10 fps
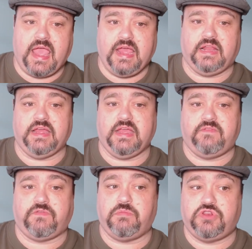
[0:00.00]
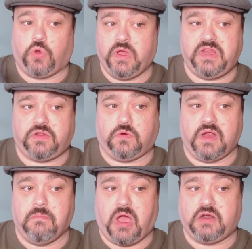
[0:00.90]
Alien from the Toy
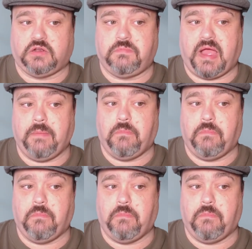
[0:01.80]
Story modeled by